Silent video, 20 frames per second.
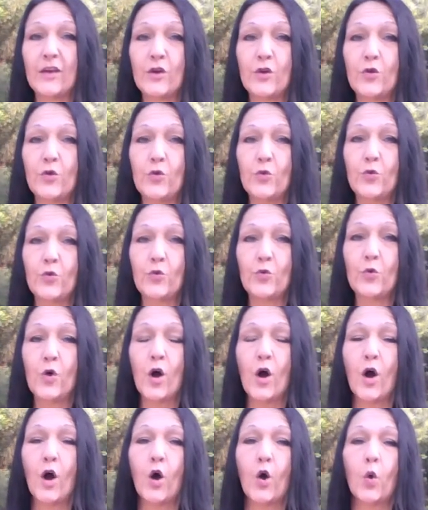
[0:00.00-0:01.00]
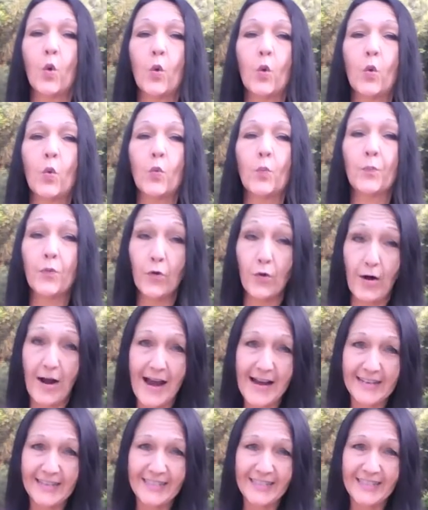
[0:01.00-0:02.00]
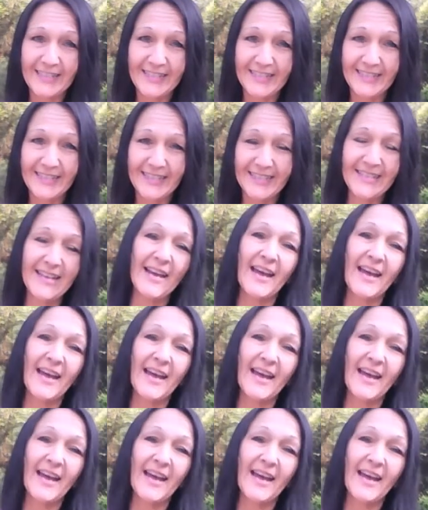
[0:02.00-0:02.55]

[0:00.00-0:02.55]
you practice.